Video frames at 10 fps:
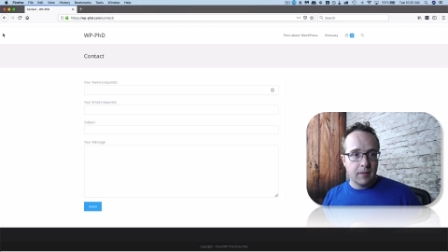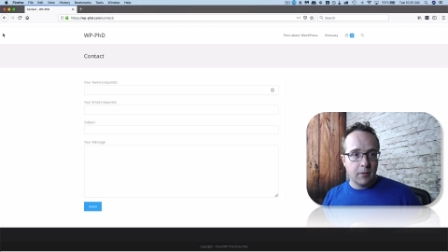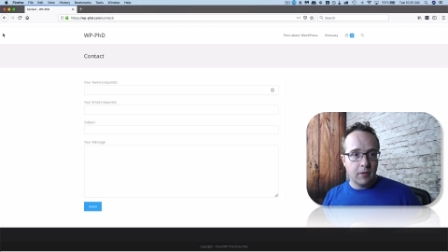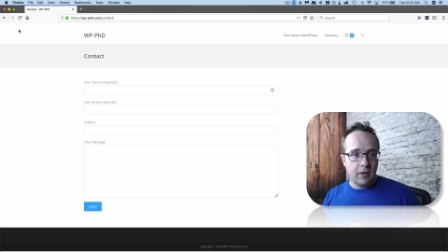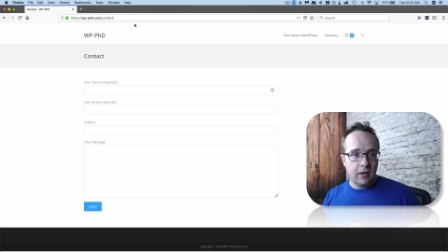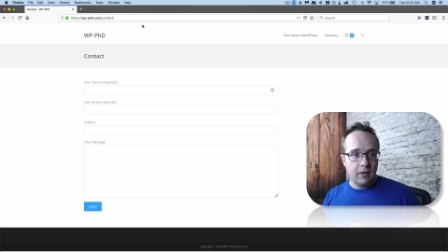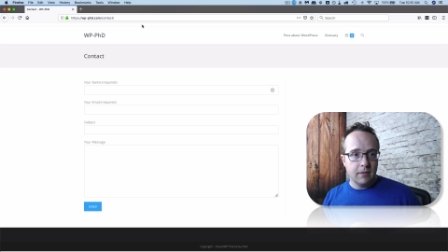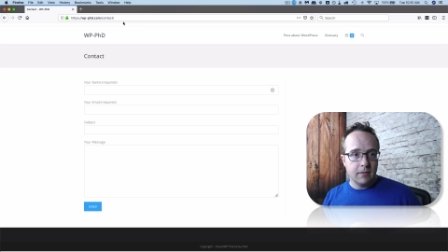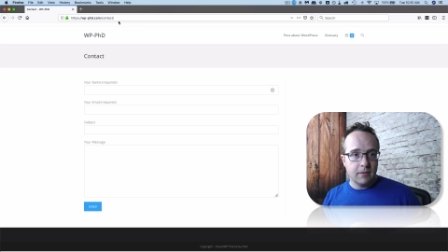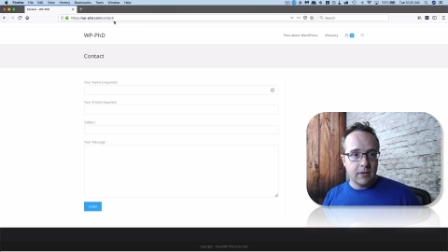over here,
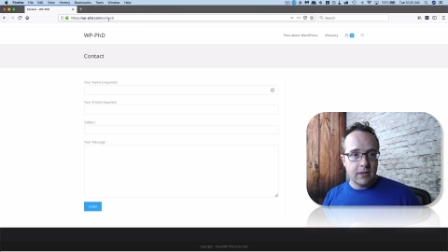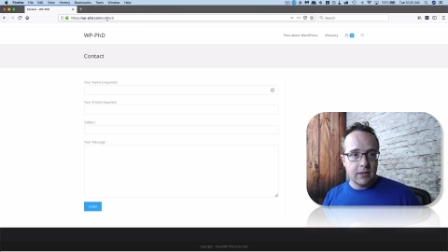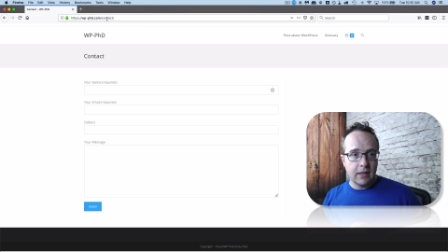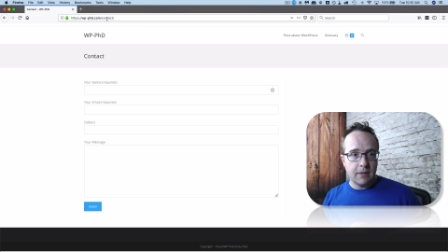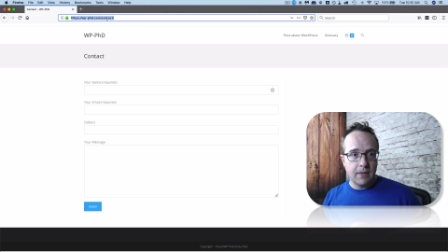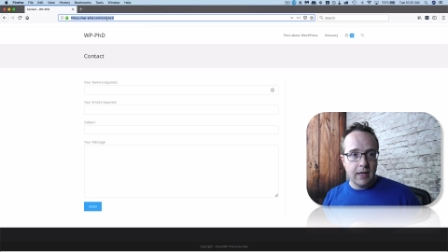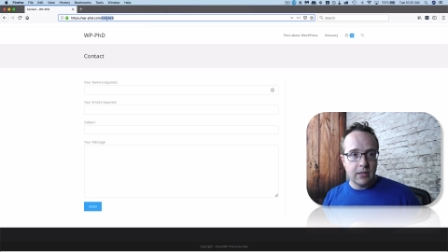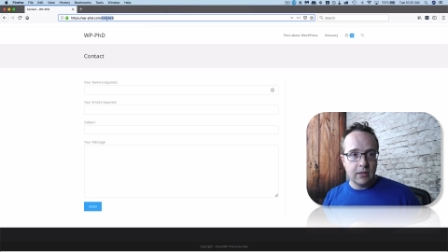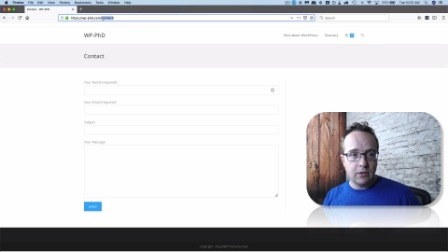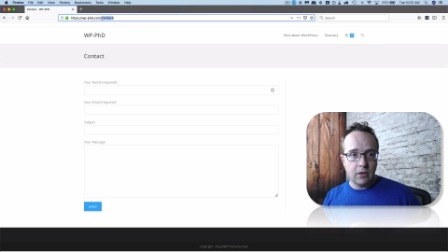we see that the page
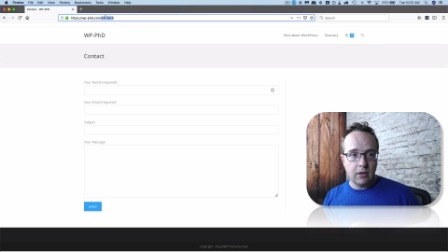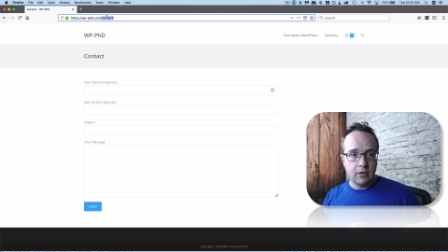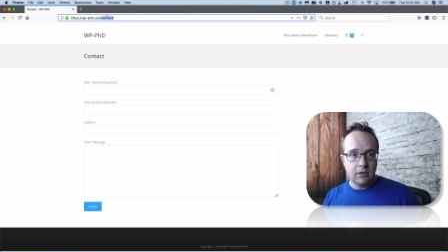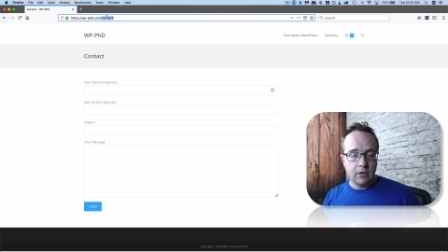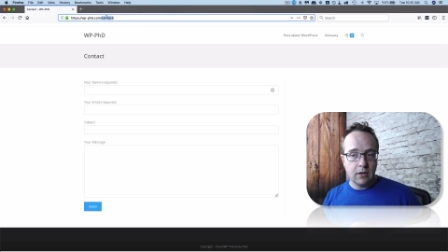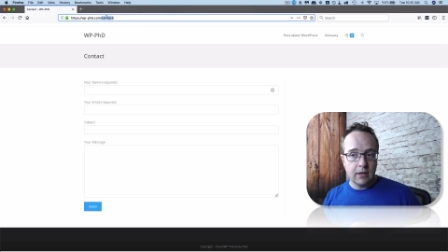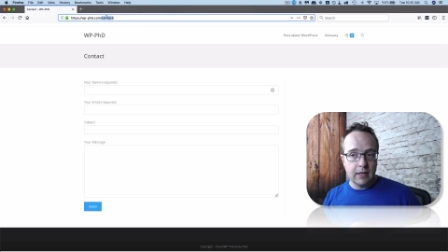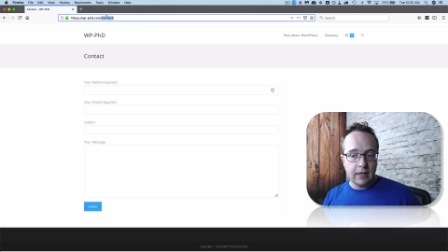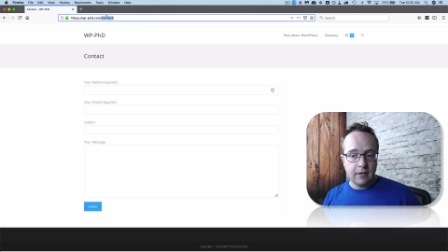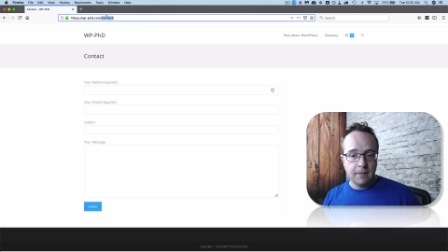is called
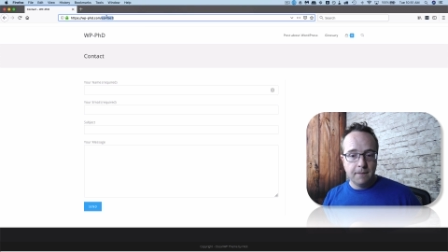Contact.